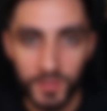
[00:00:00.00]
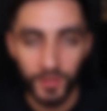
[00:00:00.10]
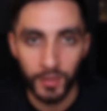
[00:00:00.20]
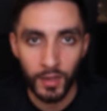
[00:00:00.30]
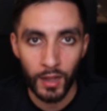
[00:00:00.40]
this
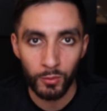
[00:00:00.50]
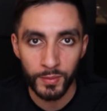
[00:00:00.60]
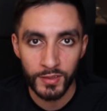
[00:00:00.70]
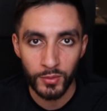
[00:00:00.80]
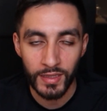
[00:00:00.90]
video, I
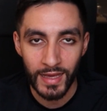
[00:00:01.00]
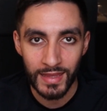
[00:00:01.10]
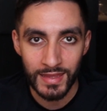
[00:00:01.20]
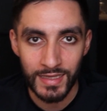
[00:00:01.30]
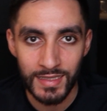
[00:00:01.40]
will be doing
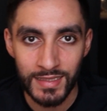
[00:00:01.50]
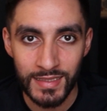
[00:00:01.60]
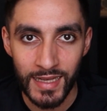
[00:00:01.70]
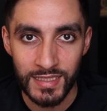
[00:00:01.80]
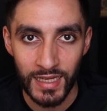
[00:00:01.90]
a
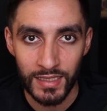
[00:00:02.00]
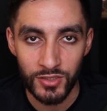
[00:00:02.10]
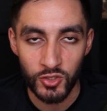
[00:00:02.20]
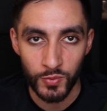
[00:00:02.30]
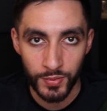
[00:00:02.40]
30-day
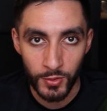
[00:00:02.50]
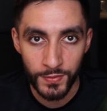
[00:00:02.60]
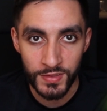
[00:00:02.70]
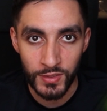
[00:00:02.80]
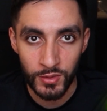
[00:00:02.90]
challenge to
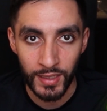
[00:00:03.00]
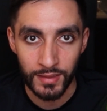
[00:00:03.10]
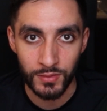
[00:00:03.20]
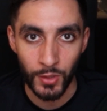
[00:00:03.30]
prove to you that